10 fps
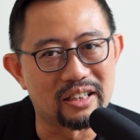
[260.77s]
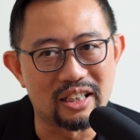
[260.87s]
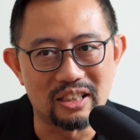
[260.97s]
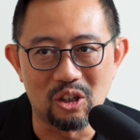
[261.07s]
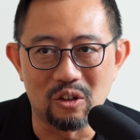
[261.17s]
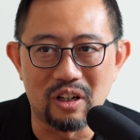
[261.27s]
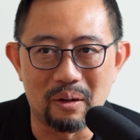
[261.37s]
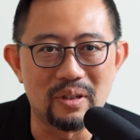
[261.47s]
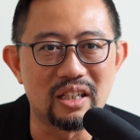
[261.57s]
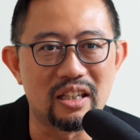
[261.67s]
There's a lot of
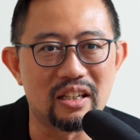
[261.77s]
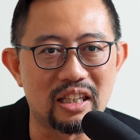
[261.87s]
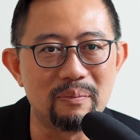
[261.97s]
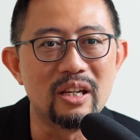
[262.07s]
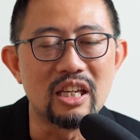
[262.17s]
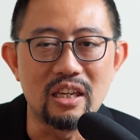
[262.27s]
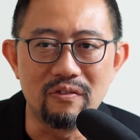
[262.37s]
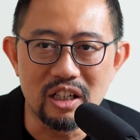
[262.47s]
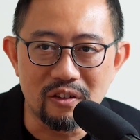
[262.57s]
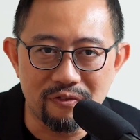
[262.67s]
harmony in the team.
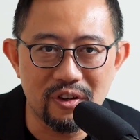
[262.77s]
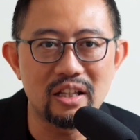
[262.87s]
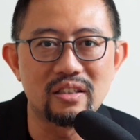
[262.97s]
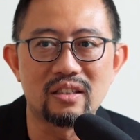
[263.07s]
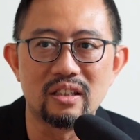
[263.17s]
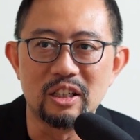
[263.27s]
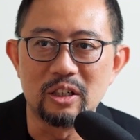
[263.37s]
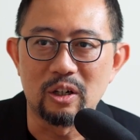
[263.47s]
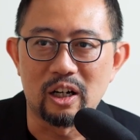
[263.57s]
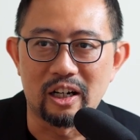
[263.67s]
Even the fans
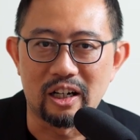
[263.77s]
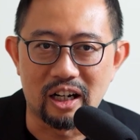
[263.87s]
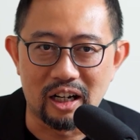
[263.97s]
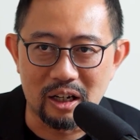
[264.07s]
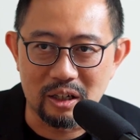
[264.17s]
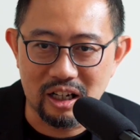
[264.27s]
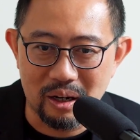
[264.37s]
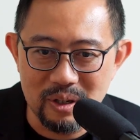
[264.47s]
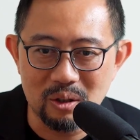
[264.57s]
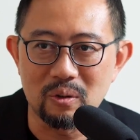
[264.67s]
are
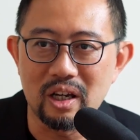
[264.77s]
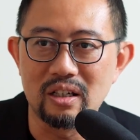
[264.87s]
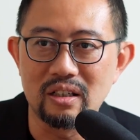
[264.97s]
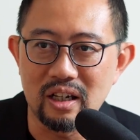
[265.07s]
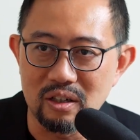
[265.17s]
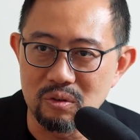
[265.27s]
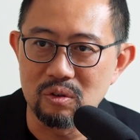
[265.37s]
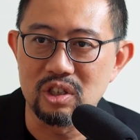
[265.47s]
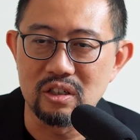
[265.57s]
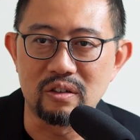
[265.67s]
coming together and, you
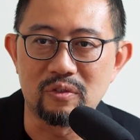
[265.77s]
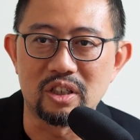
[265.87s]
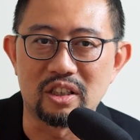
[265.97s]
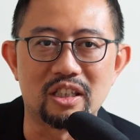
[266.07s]
know, cheering for the